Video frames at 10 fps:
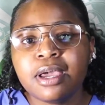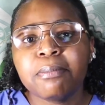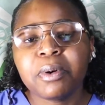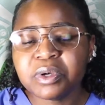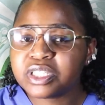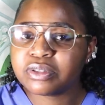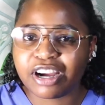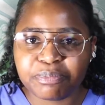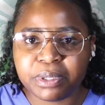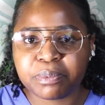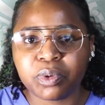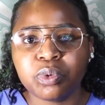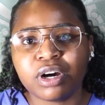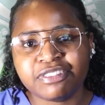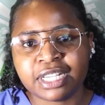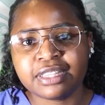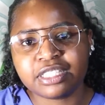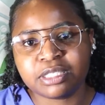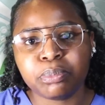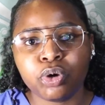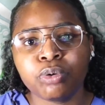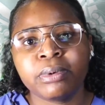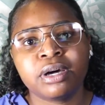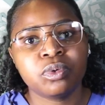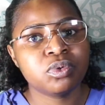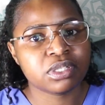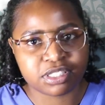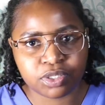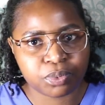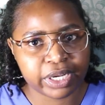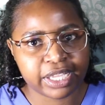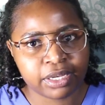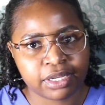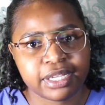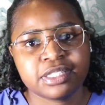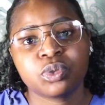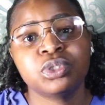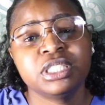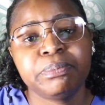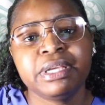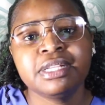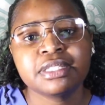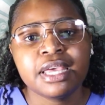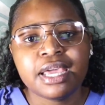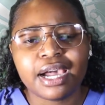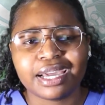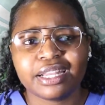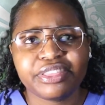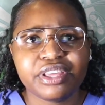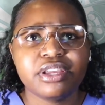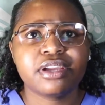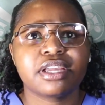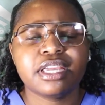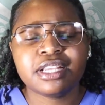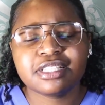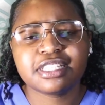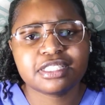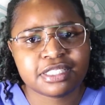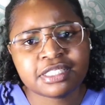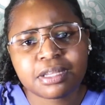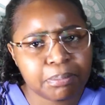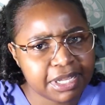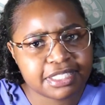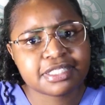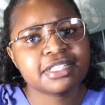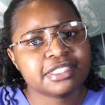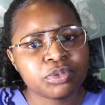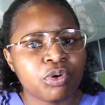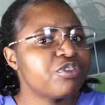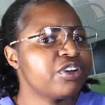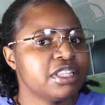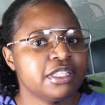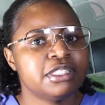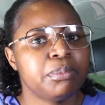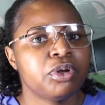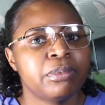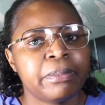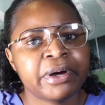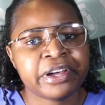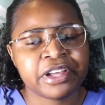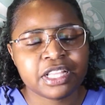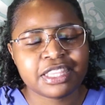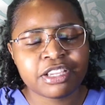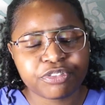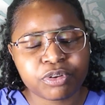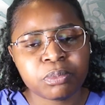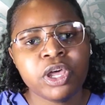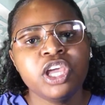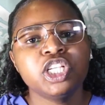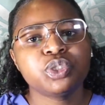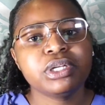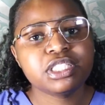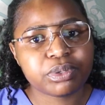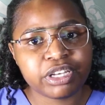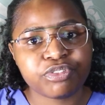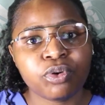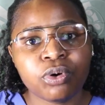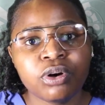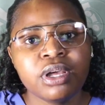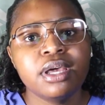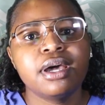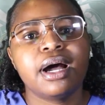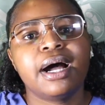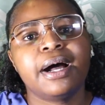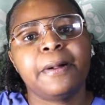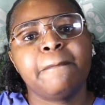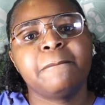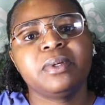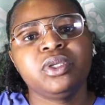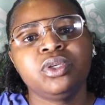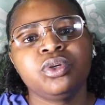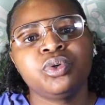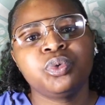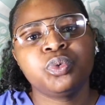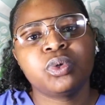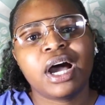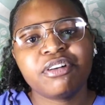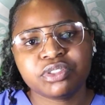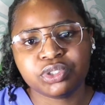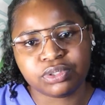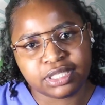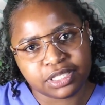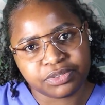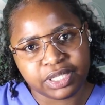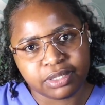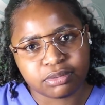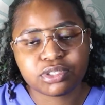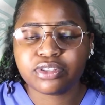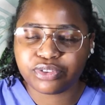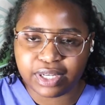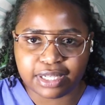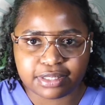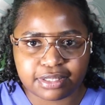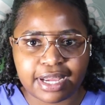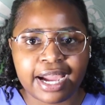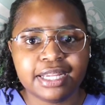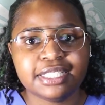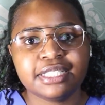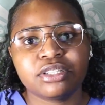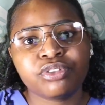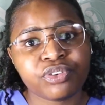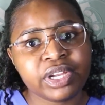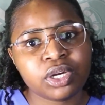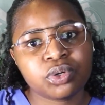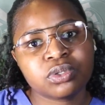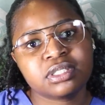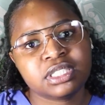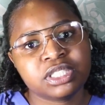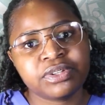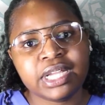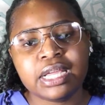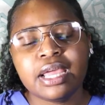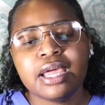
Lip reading: but we still have people who have done the diploma who are still working as ODPs. And I think in some places they're still offering the diploma, but I think from 2024, you have to do the degree. So 3 years. So I did the 3-year course, the degree.